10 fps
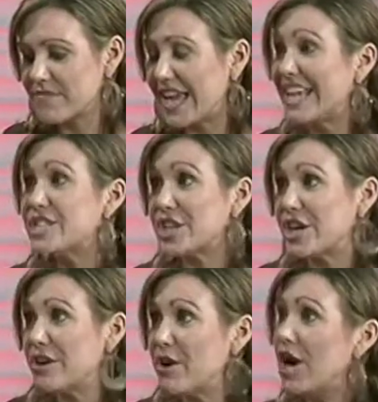
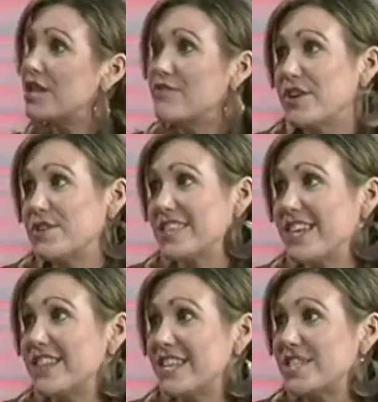cancer, all of those
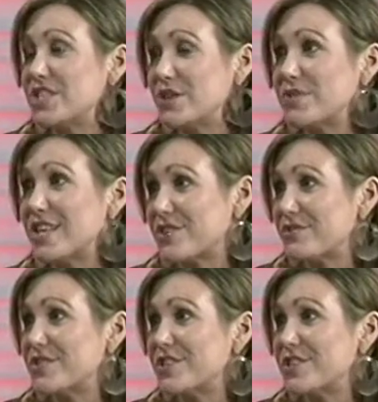can lead to sexual